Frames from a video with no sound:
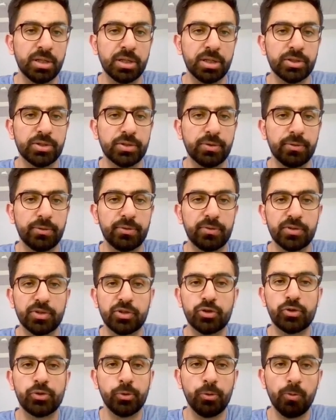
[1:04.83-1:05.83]
So there is
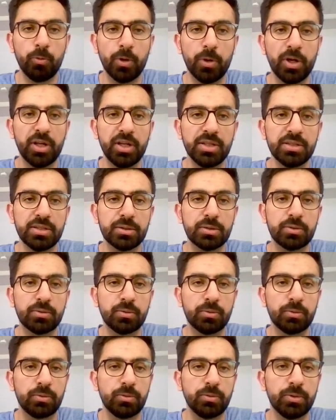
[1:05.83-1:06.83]
two ways
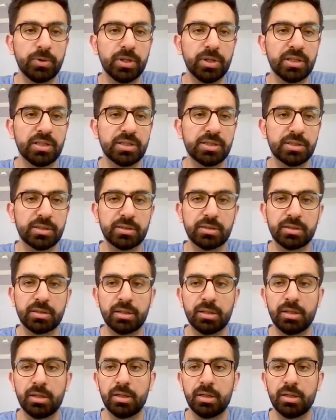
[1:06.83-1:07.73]
to do this,